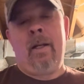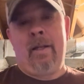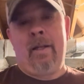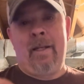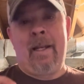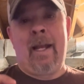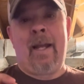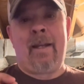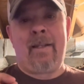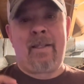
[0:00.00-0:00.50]

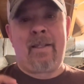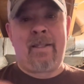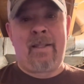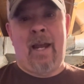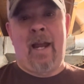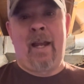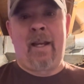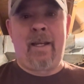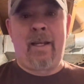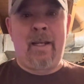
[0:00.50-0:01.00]
that
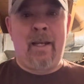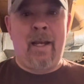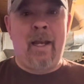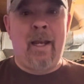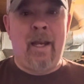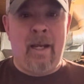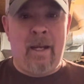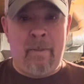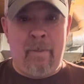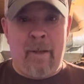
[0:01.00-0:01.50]
stanky
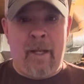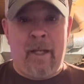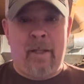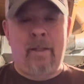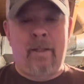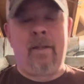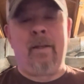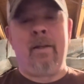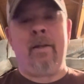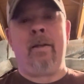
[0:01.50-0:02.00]
A
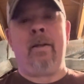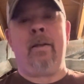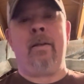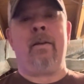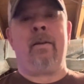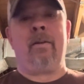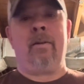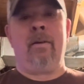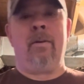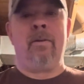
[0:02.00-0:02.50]
bacteria
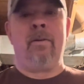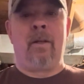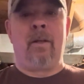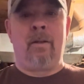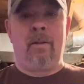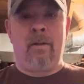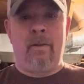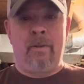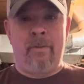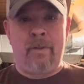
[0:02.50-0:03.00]
that grows
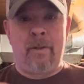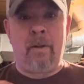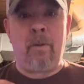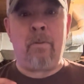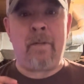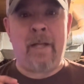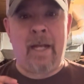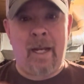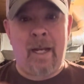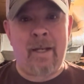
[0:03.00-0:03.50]
all over your
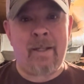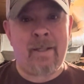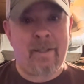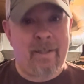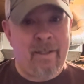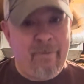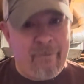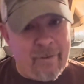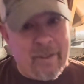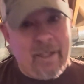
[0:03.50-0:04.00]

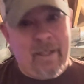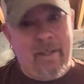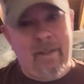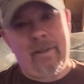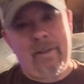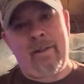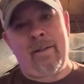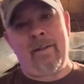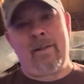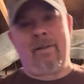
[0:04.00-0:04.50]
nasty feet,
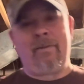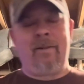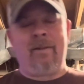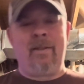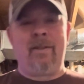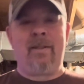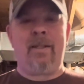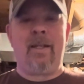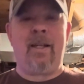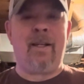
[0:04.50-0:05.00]
I'm going
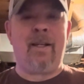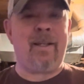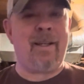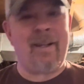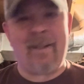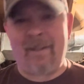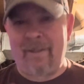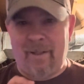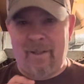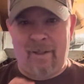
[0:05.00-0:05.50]
to say it
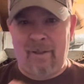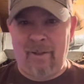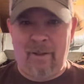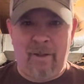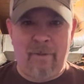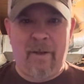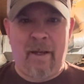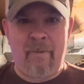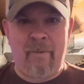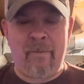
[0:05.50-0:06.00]
again because I
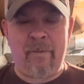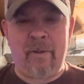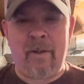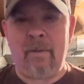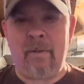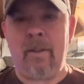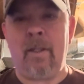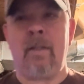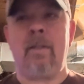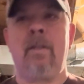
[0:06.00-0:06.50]
love having fun
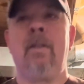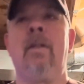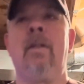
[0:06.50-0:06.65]
with this,